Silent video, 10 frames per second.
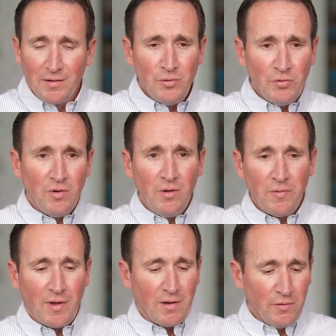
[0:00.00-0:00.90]
And you should know
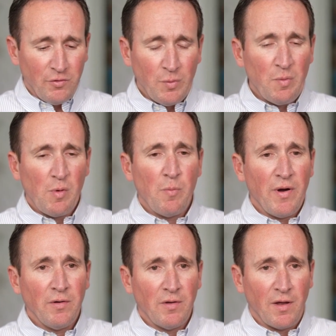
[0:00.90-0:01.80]
that. You should be
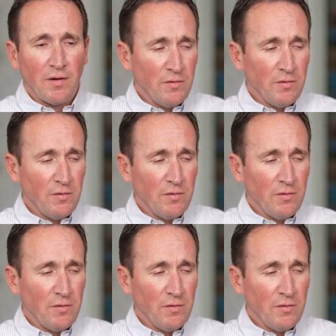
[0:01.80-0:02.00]
prepared that.